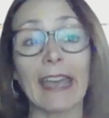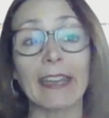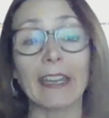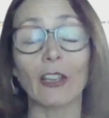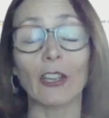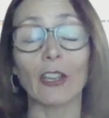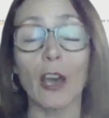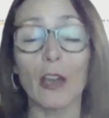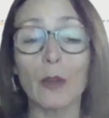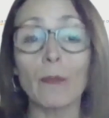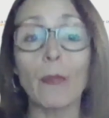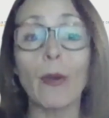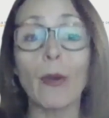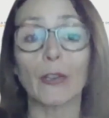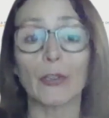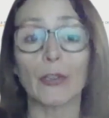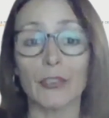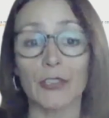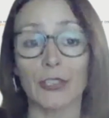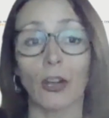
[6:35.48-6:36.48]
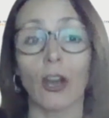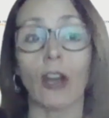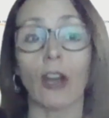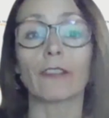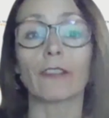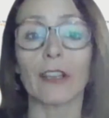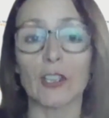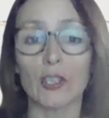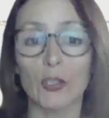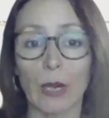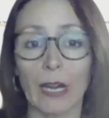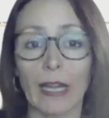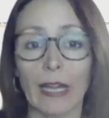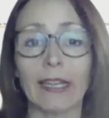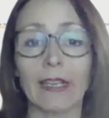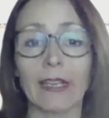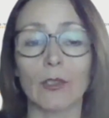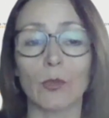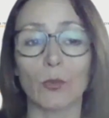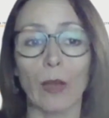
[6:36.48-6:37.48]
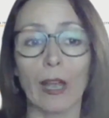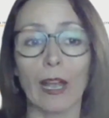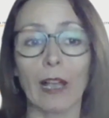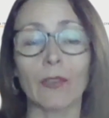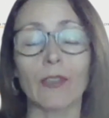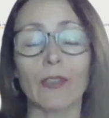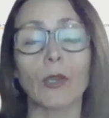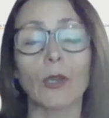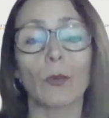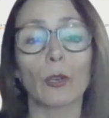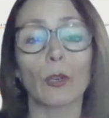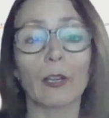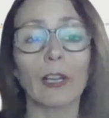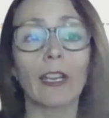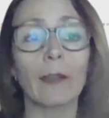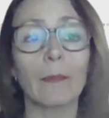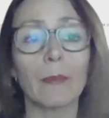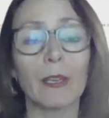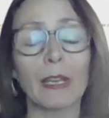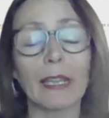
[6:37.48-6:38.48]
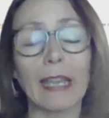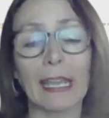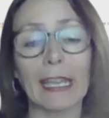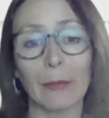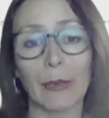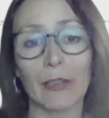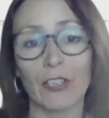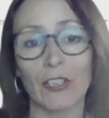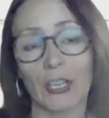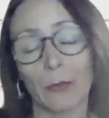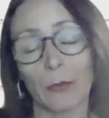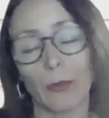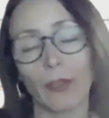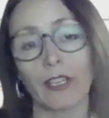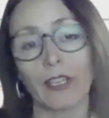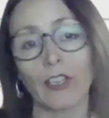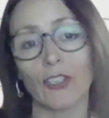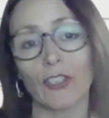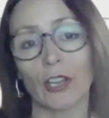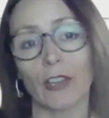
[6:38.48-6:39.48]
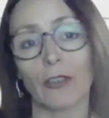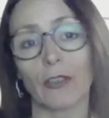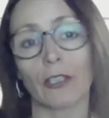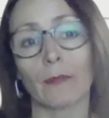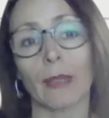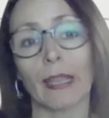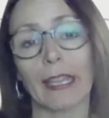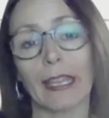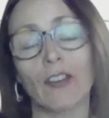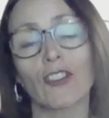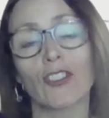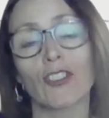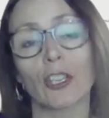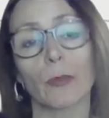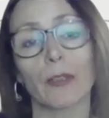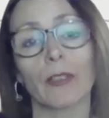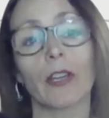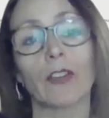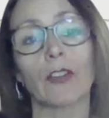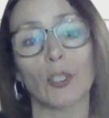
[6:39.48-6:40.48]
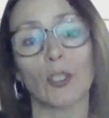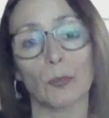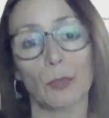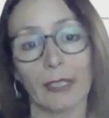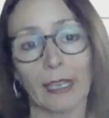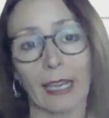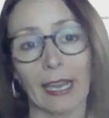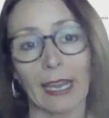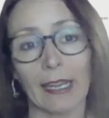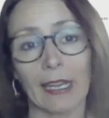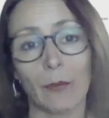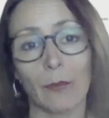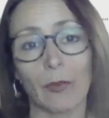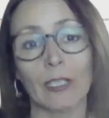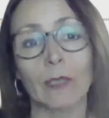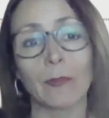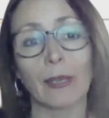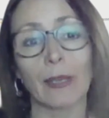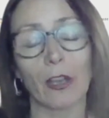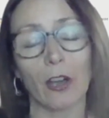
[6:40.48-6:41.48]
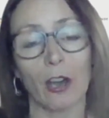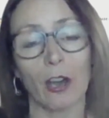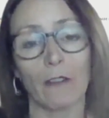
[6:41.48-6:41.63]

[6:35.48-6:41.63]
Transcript: And a lot of partners are offering training as well. So we're communicating with each other and making sure we're not duplicating what's being